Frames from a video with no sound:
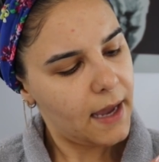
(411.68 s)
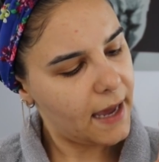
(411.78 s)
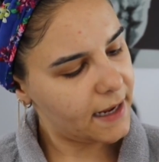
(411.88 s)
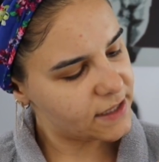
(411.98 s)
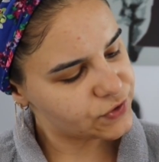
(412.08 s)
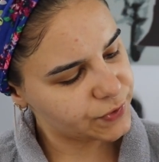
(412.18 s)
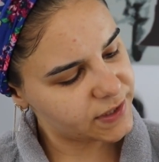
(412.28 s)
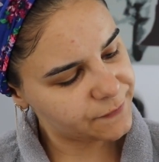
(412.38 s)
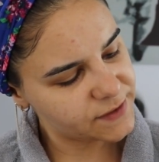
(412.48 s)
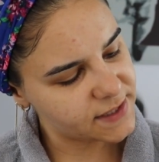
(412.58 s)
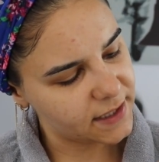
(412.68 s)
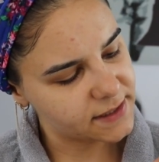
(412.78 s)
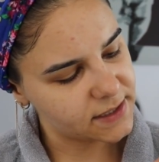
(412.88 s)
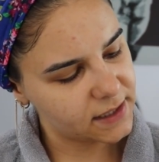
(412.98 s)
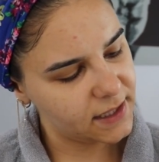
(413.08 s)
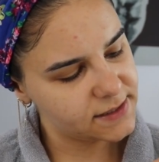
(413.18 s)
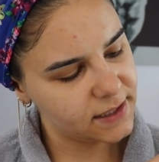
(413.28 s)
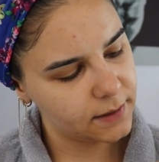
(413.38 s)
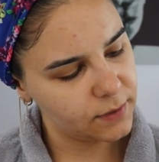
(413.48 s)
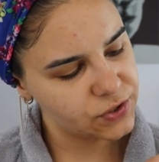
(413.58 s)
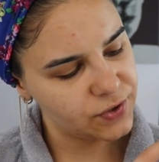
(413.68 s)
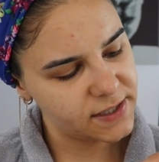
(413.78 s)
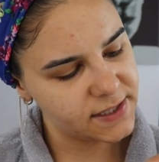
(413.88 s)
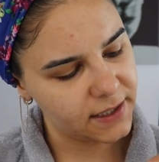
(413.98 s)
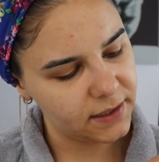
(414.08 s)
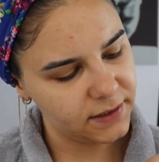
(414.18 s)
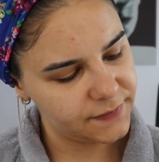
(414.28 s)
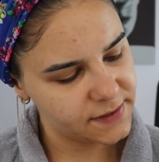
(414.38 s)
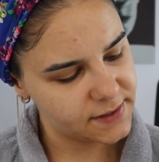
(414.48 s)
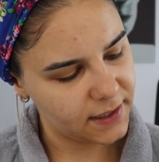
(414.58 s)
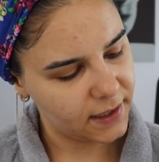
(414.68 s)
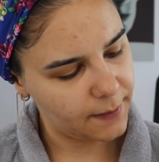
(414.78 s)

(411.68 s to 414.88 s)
and it has three different settings: a cleansing, a moisturizing, and a lifting setting.